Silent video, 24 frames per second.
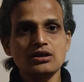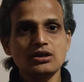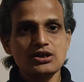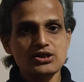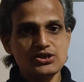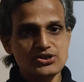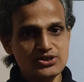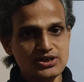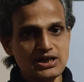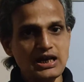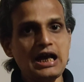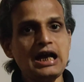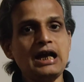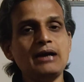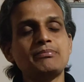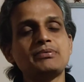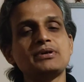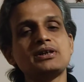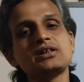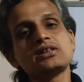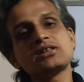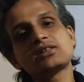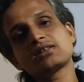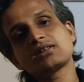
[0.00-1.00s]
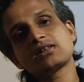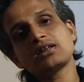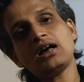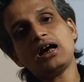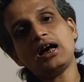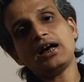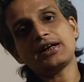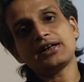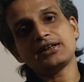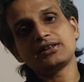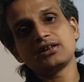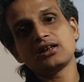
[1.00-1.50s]
slab is
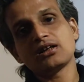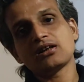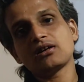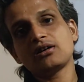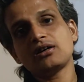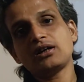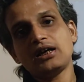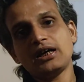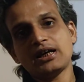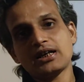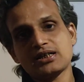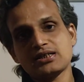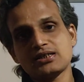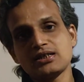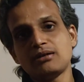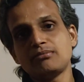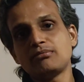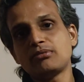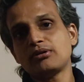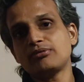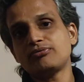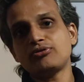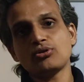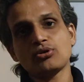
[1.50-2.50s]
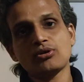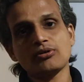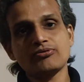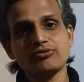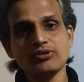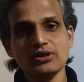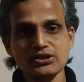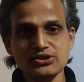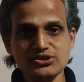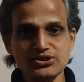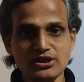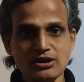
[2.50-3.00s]
another example for
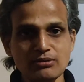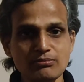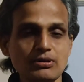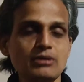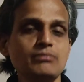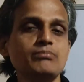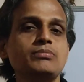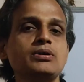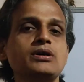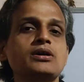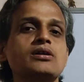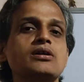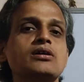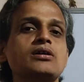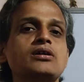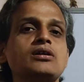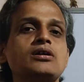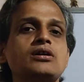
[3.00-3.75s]
flexural member.